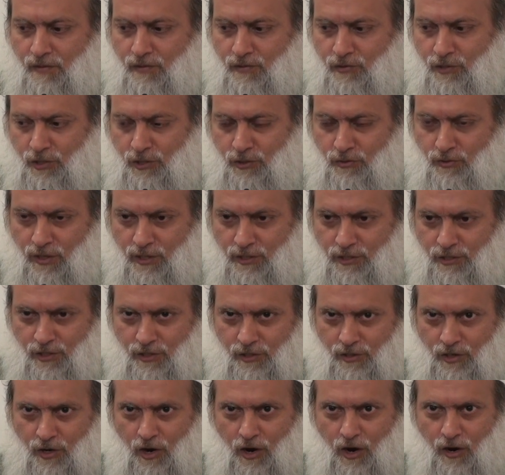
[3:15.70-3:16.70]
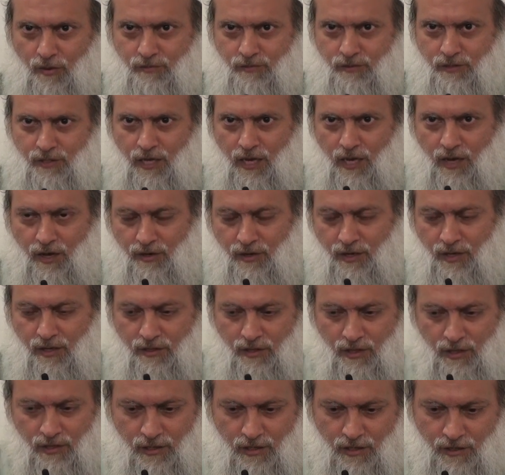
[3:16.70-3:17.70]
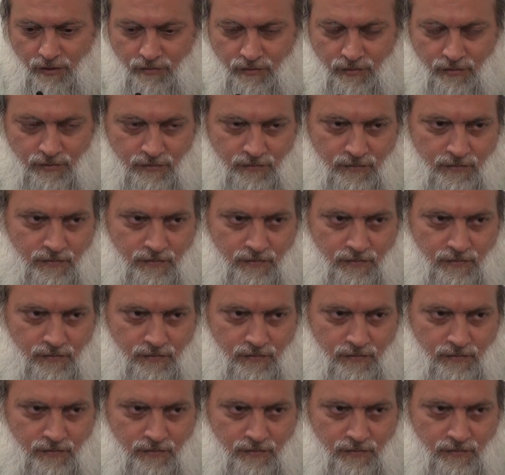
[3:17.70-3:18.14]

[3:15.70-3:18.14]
situation calms down and they leave.